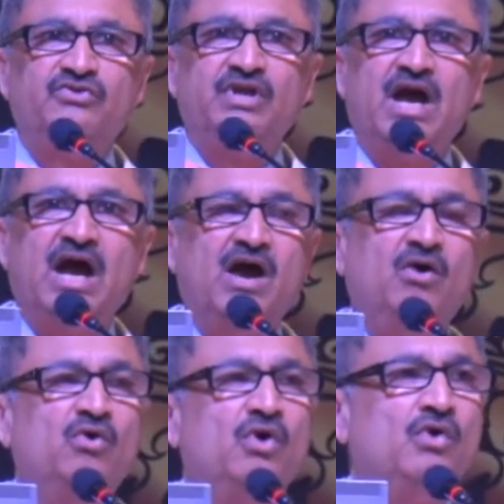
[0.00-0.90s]
see
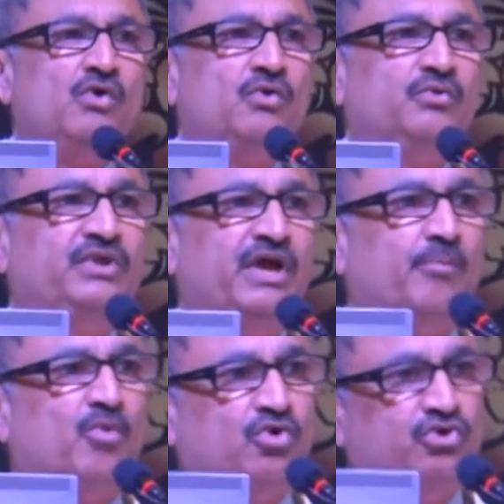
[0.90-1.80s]
how they
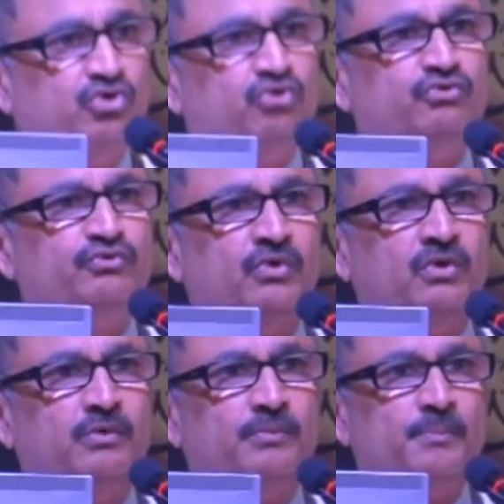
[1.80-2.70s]
are more
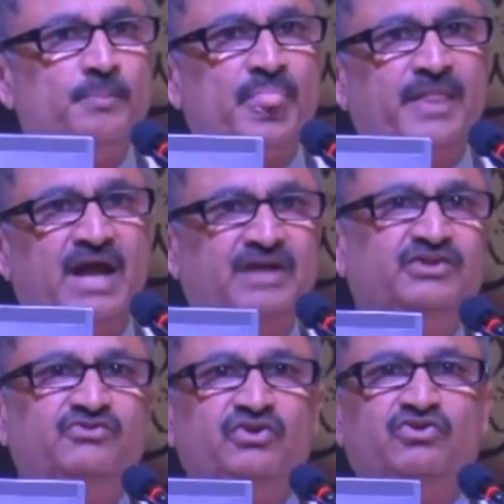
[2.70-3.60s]
useful, not
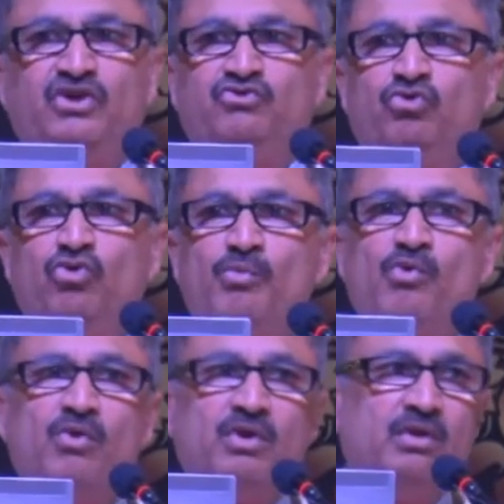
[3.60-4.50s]
just in tattoo
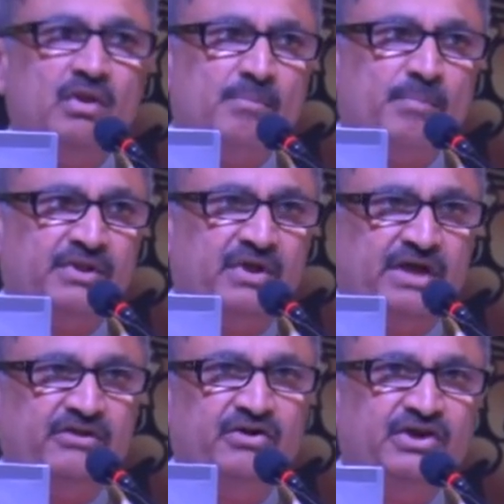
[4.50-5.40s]
removal, but other